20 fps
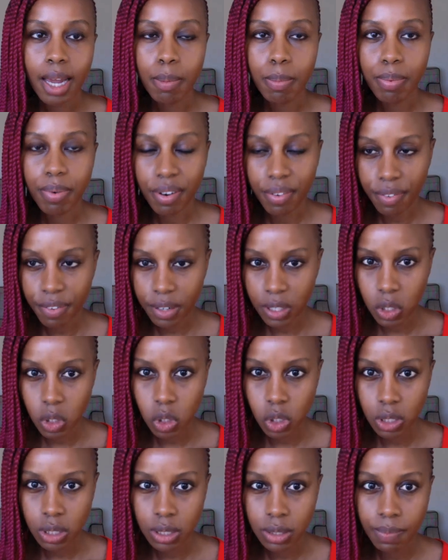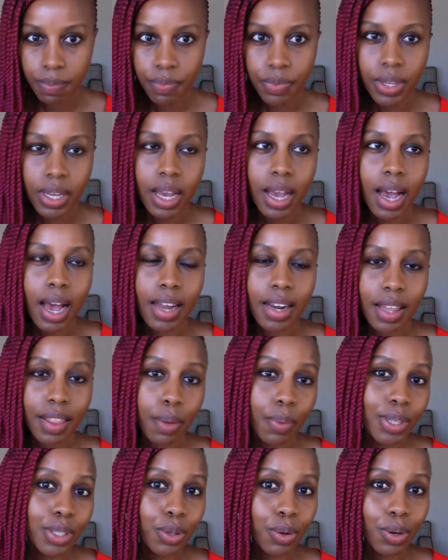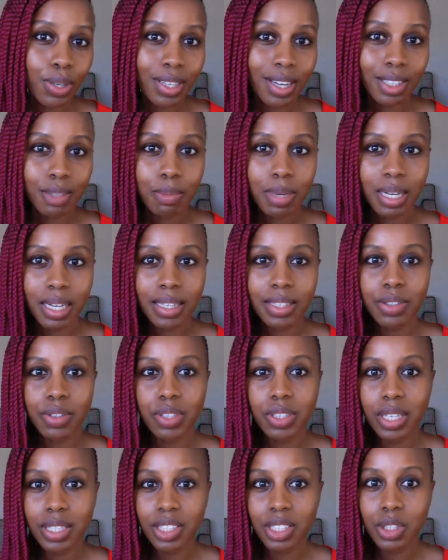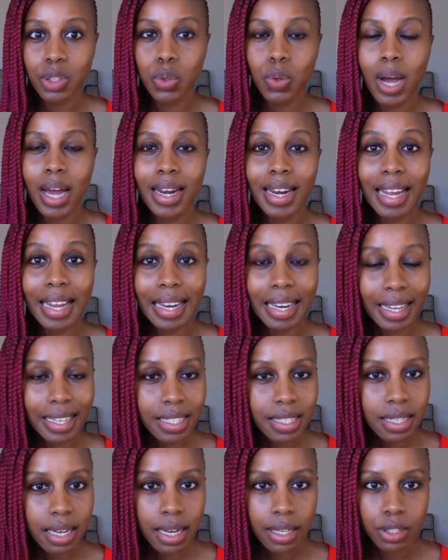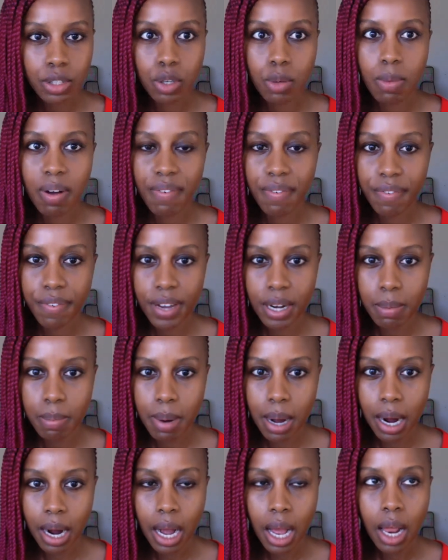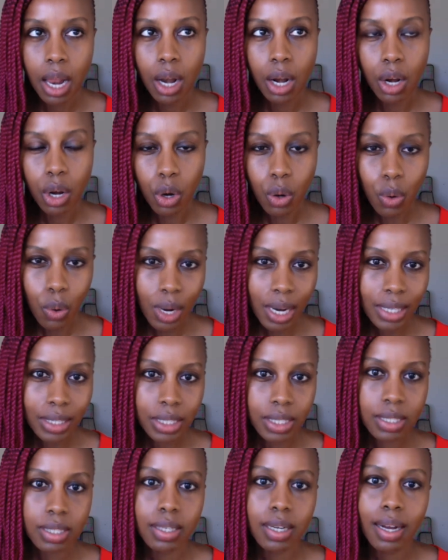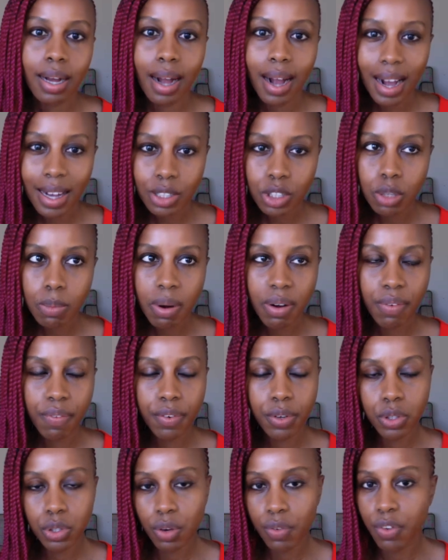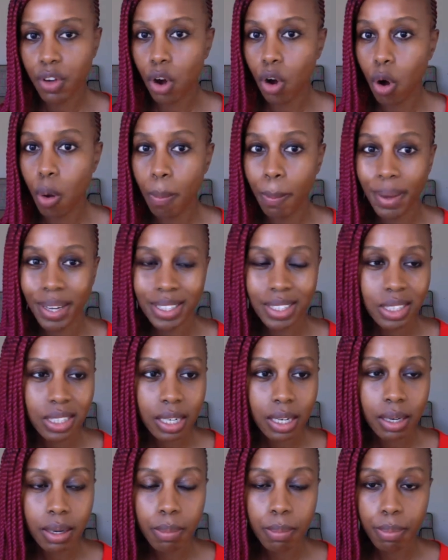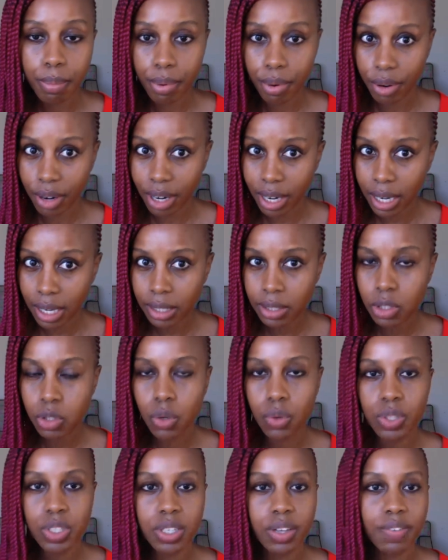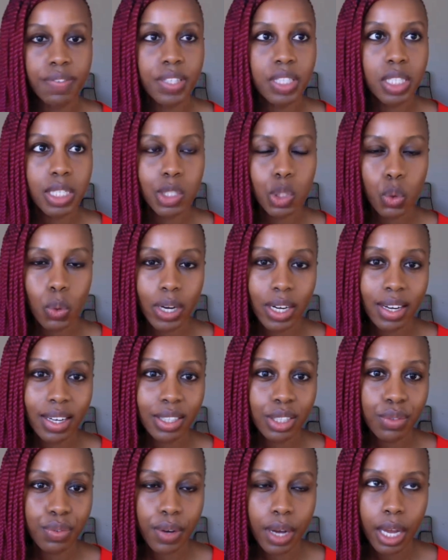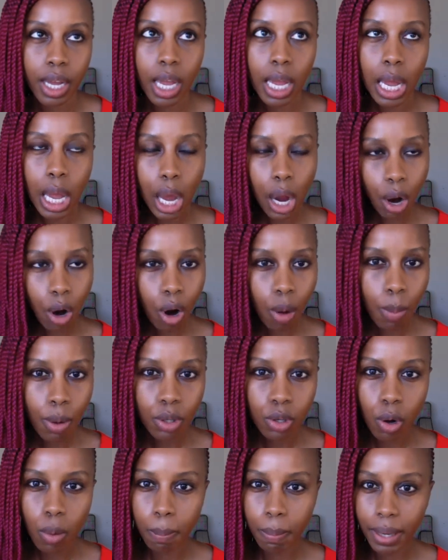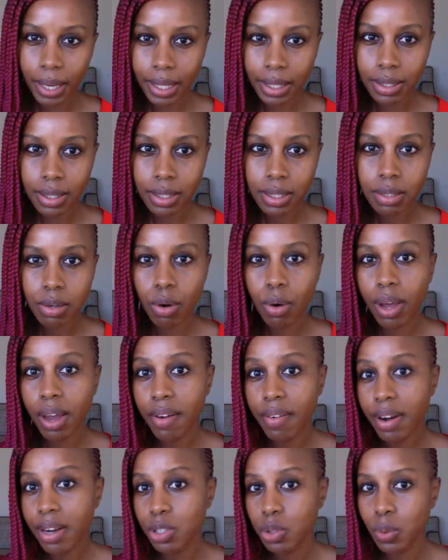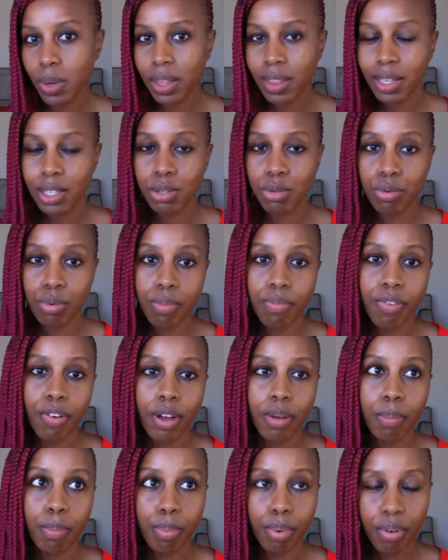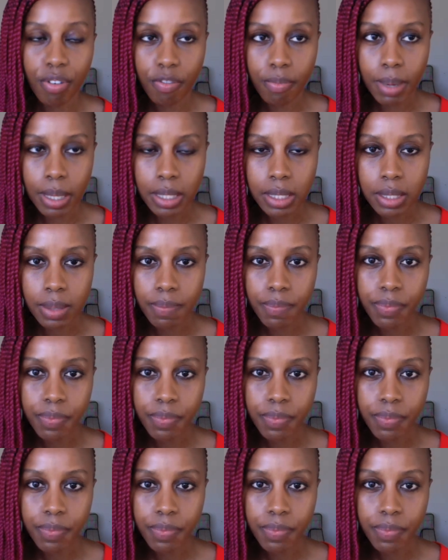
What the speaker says: preferences. Another way to conduct market research is to analyze customer feedback. Look at customer reviews of your competitor products or services to identify common complaints or areas where there is room for improvement.